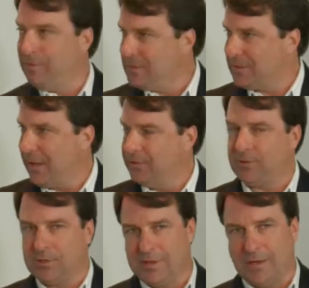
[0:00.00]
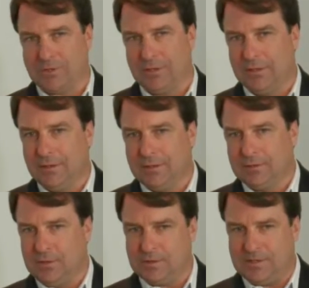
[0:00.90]
from a sales transaction.
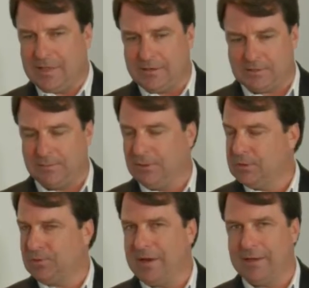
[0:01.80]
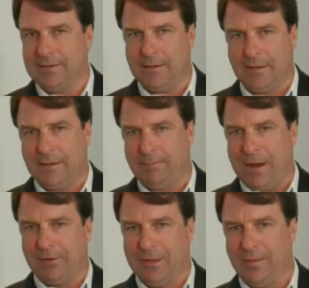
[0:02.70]
Do you see that as similar trend, uh,
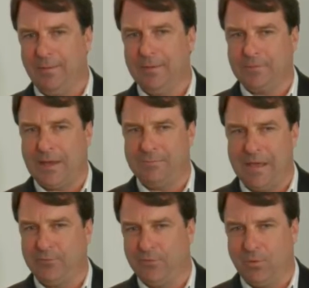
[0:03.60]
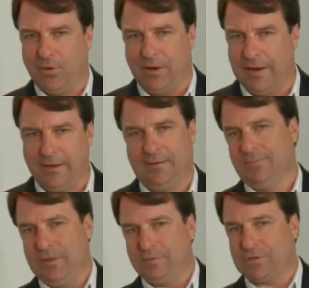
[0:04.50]
parallel kind of metaphor? And
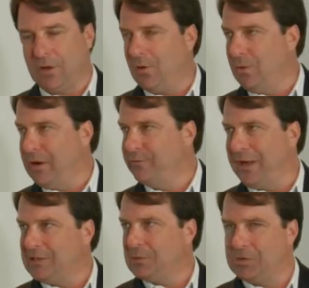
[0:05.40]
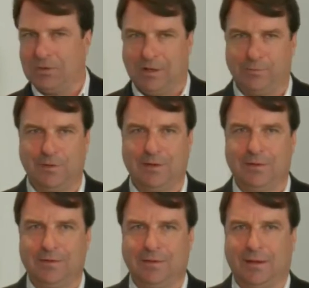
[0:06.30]
if so, what advice would you give
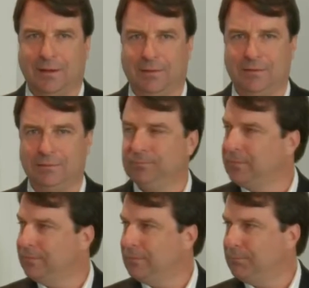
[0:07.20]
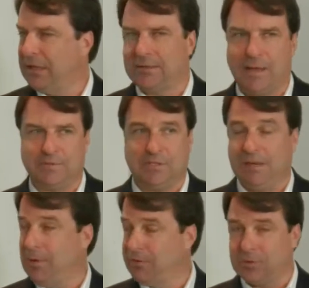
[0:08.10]
um, big time
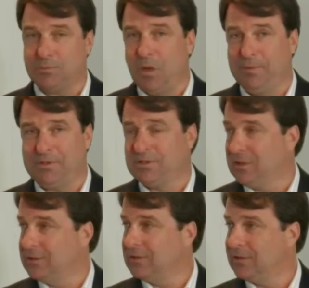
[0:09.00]
CMOs or small businesses?